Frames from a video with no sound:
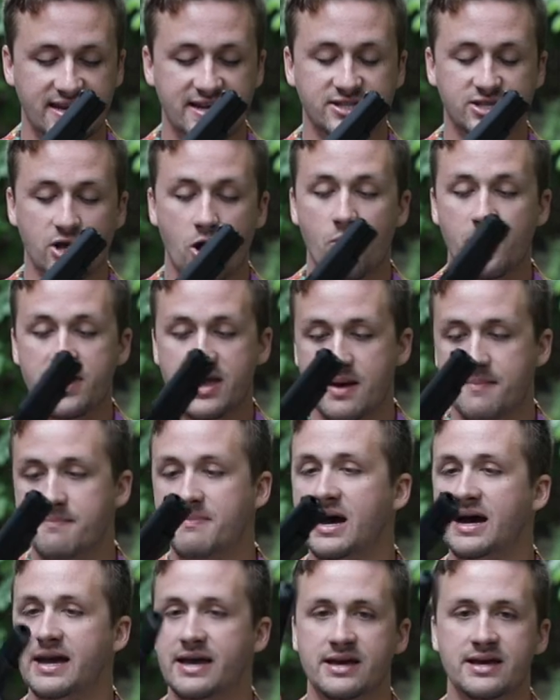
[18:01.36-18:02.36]
It is OEM
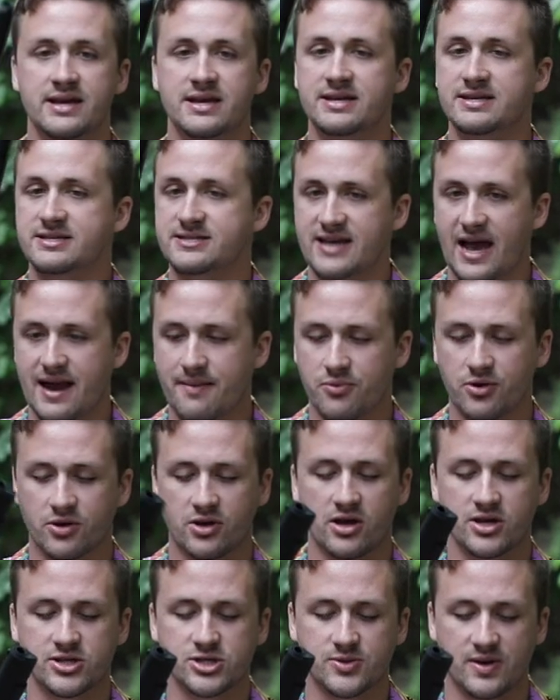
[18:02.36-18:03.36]
by
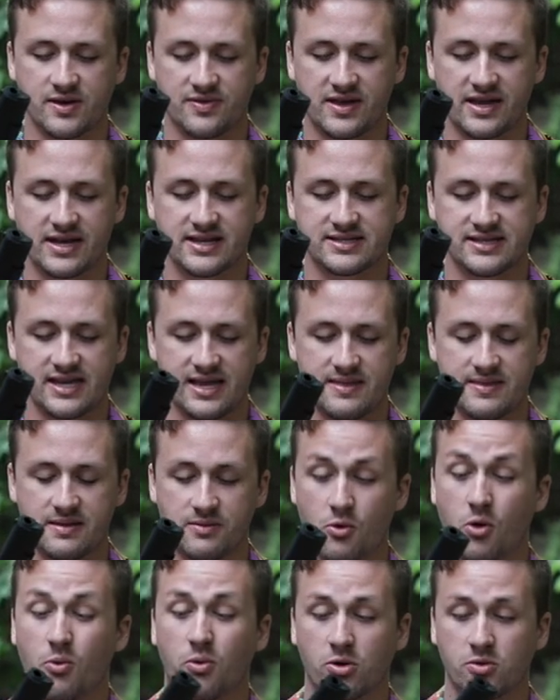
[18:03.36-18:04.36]
Cybergun, so I think it's in,
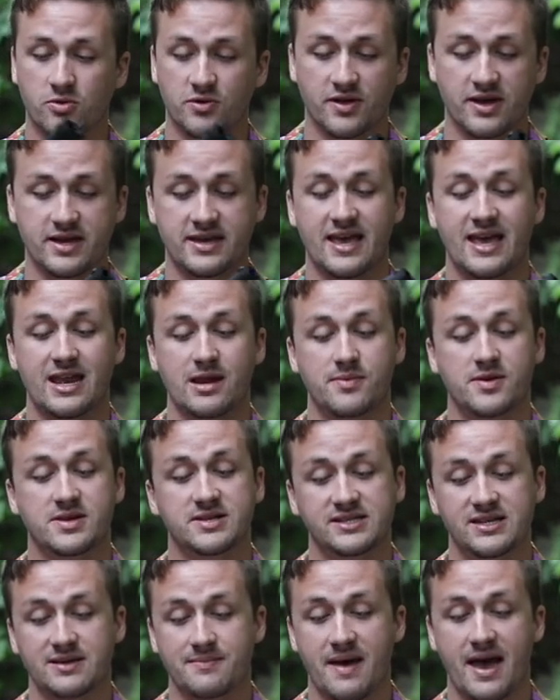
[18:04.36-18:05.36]
we'll work with like
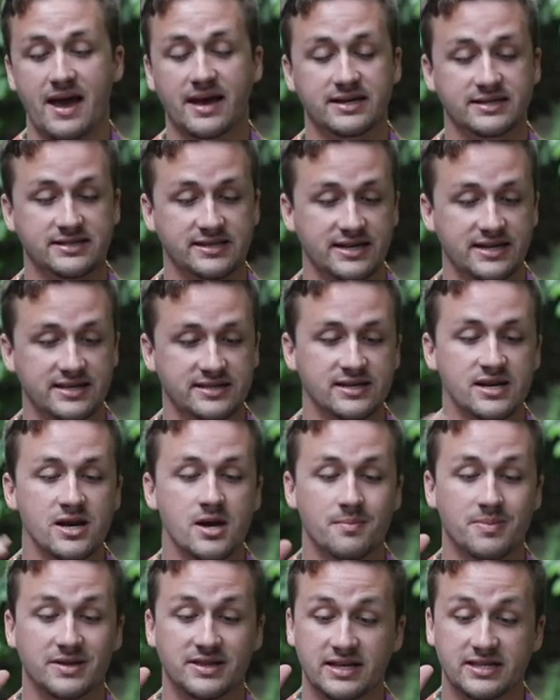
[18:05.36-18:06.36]
KWC magazines,
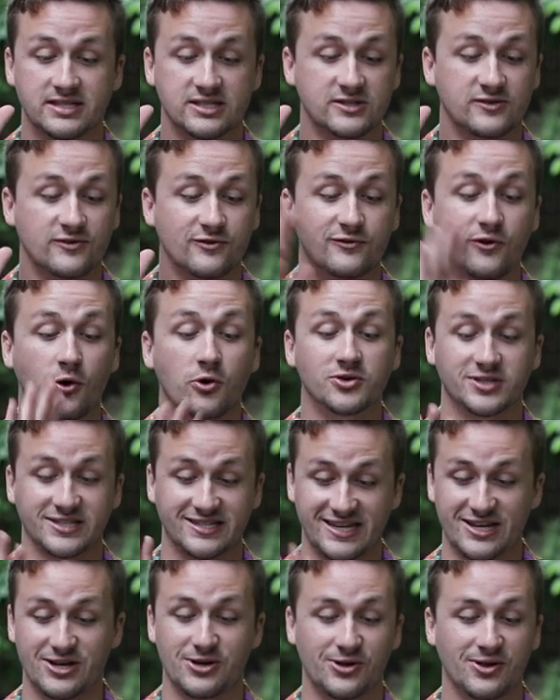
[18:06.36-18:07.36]
but this is full
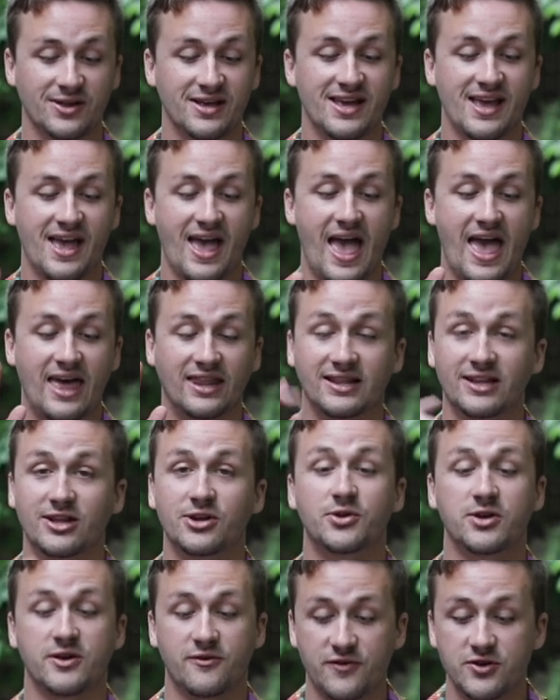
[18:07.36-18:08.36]
steel and
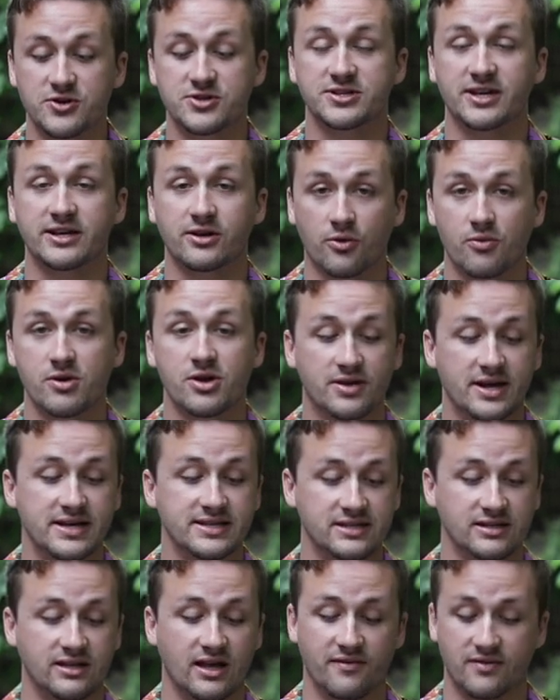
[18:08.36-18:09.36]
literally feels like a real
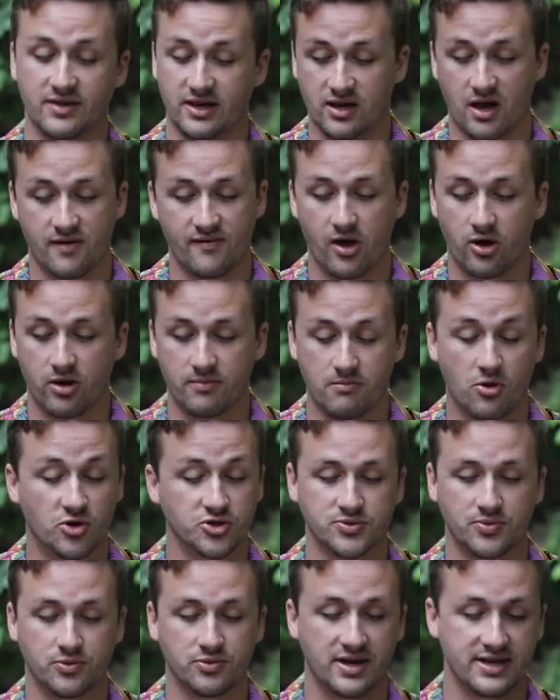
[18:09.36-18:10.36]
1911. Like, I've held
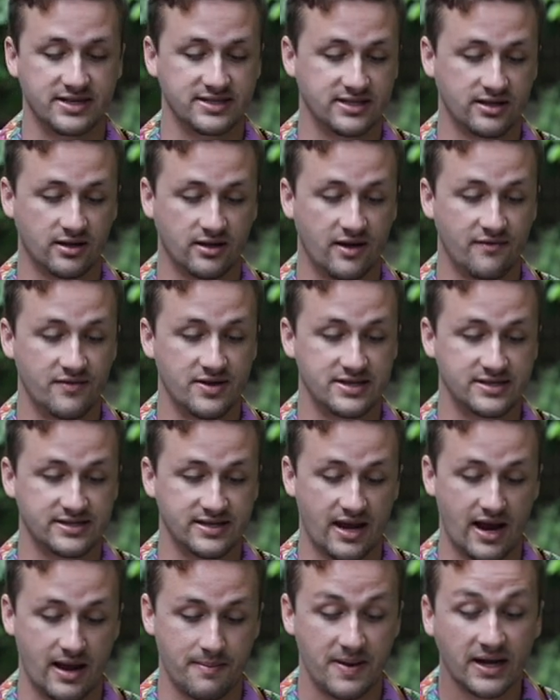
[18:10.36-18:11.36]
multiple 1911s,
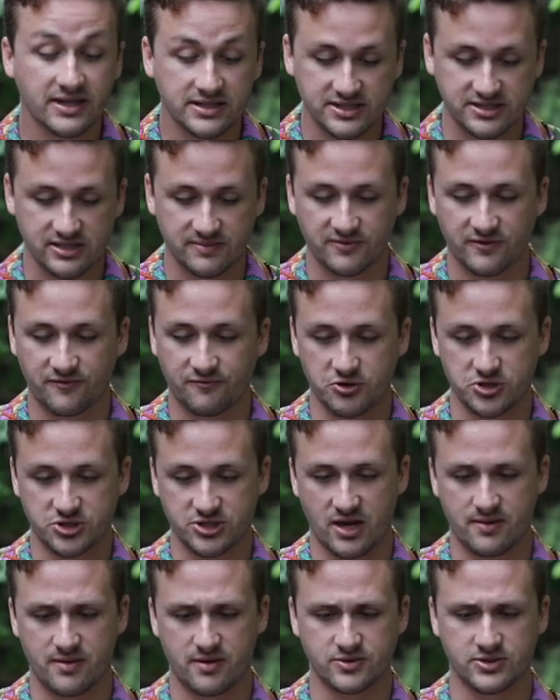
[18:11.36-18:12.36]
and I picked this up for the first
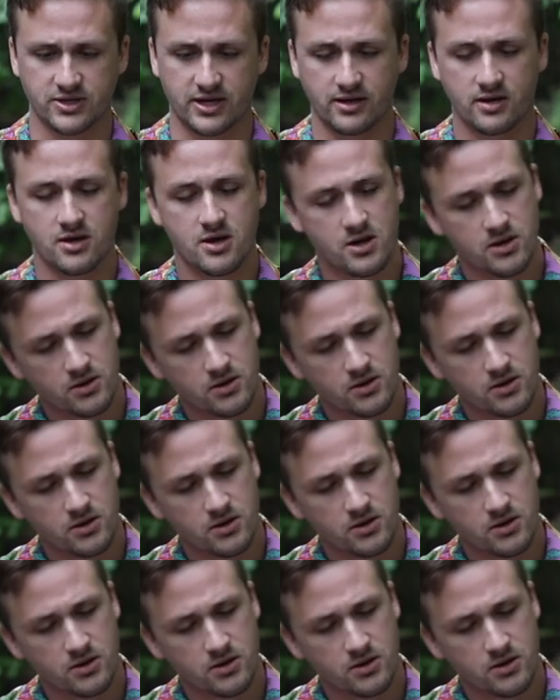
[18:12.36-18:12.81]
time and I was like,